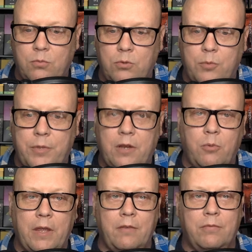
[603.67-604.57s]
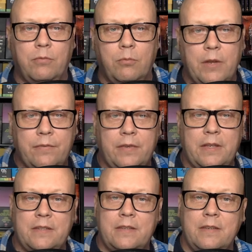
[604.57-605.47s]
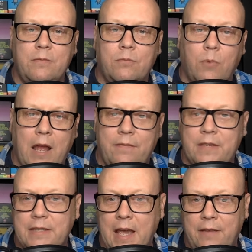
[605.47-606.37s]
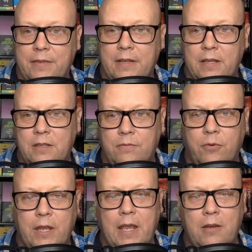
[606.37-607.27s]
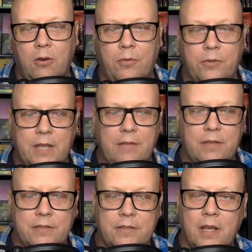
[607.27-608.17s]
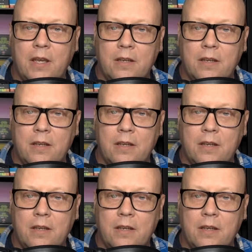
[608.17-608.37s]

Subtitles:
group here, we have Raffy Daffy, 1948, Arthur Davis.